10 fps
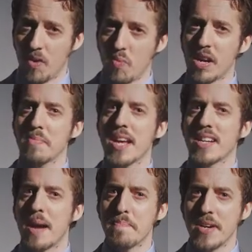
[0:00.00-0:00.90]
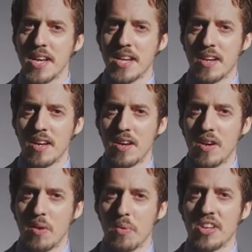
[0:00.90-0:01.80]
will be accompanied
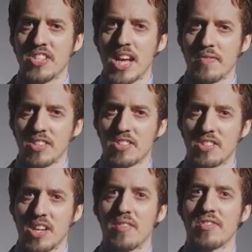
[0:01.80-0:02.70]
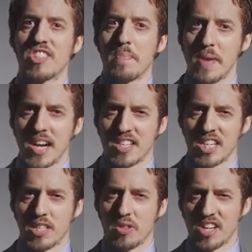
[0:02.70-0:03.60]
with endeavors to give
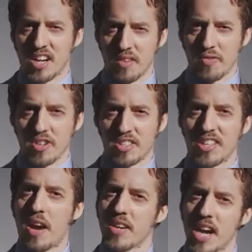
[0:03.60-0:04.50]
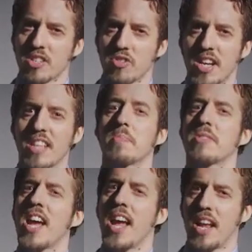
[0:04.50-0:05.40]
stability to the deliverance our country has
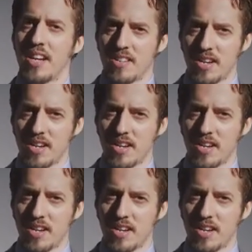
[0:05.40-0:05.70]
obtained,